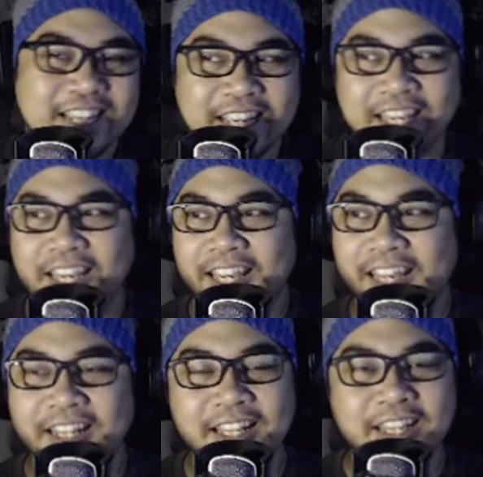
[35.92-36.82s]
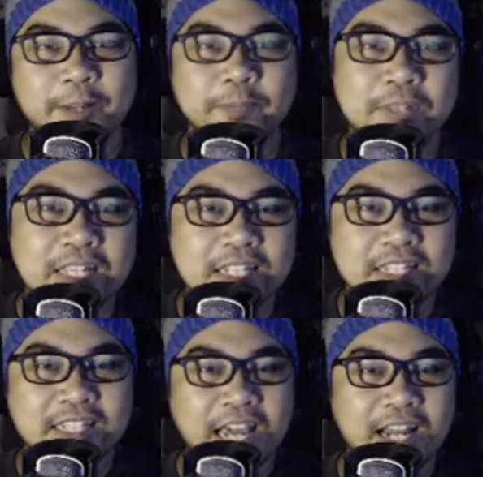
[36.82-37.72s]
And
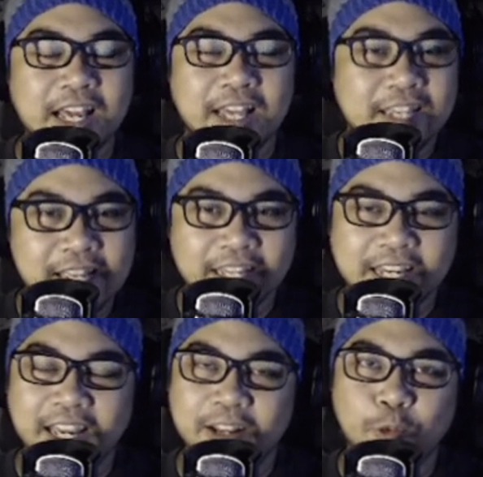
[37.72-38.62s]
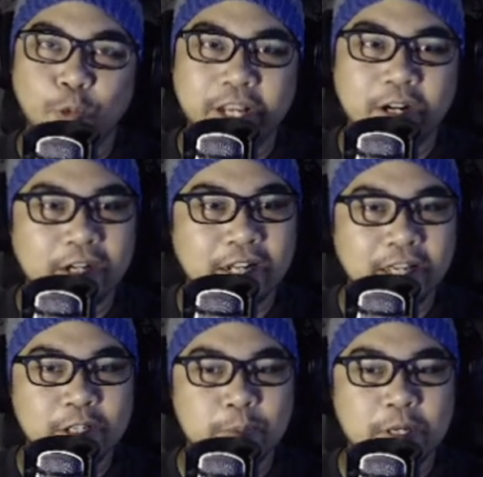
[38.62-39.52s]
it's kind of weird,
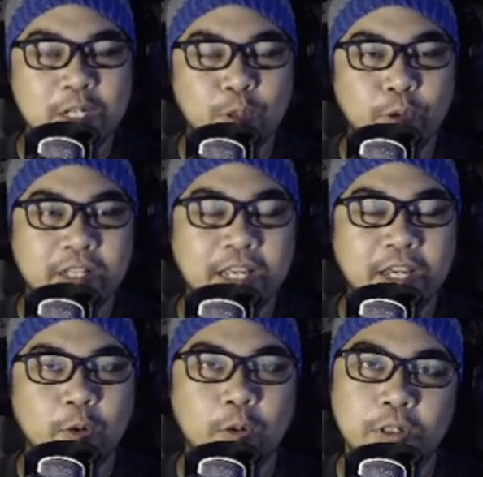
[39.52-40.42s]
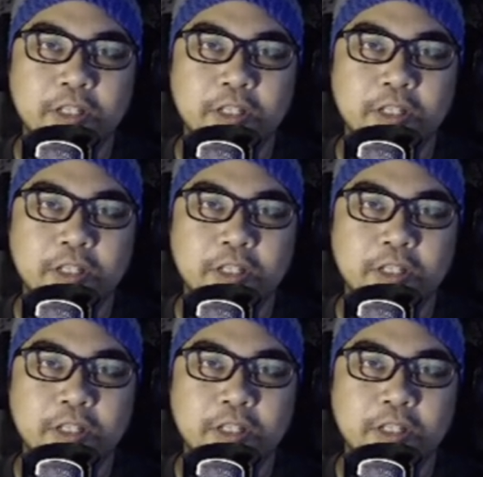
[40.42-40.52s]
especially when they hold